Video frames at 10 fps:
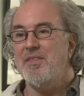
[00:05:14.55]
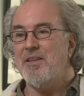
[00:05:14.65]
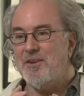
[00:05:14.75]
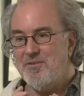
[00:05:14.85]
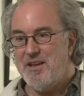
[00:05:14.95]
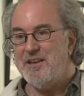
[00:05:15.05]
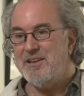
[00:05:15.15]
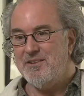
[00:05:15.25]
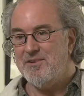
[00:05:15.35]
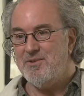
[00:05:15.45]
that if he
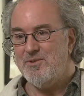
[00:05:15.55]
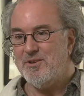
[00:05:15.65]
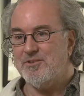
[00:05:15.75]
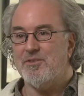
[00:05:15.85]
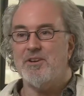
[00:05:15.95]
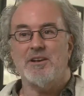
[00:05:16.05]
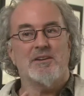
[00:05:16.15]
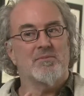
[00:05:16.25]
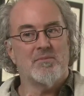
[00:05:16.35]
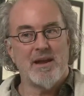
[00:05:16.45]
didn't do this, if he
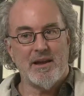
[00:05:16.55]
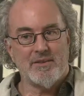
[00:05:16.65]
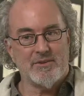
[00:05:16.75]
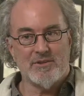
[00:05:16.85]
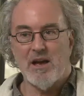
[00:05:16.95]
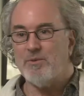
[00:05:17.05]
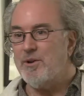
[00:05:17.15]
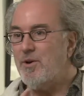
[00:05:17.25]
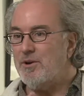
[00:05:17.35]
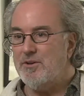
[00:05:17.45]
didn't make the sound
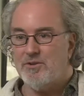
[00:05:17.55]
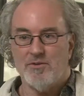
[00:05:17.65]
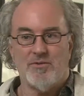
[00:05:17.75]
recordings, the